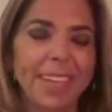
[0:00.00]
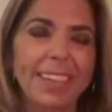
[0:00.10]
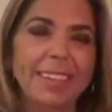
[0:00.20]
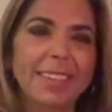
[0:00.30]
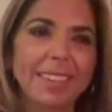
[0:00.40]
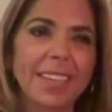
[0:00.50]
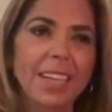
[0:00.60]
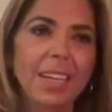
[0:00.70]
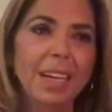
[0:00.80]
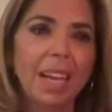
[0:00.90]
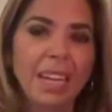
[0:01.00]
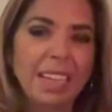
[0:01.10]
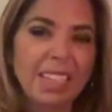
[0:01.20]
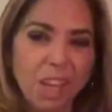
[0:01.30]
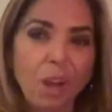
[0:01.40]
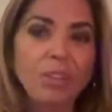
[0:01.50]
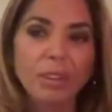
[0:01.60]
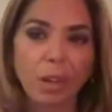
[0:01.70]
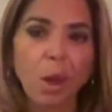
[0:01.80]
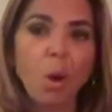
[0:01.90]
it
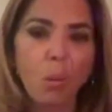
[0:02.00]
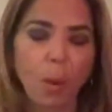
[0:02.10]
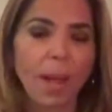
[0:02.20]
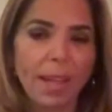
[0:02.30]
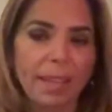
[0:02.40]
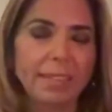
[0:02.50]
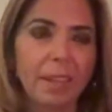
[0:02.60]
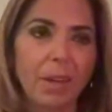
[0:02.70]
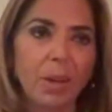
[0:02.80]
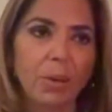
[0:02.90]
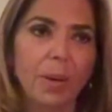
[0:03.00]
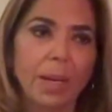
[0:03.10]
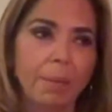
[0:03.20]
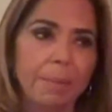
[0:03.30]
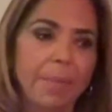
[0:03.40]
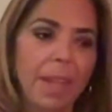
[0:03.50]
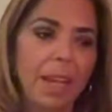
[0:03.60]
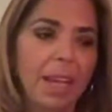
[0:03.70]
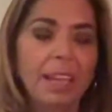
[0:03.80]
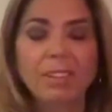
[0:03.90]
goes a long way. So
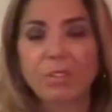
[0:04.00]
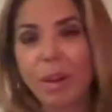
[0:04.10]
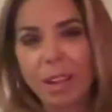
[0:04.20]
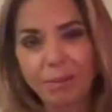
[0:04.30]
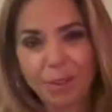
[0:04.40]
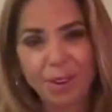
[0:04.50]
it's great.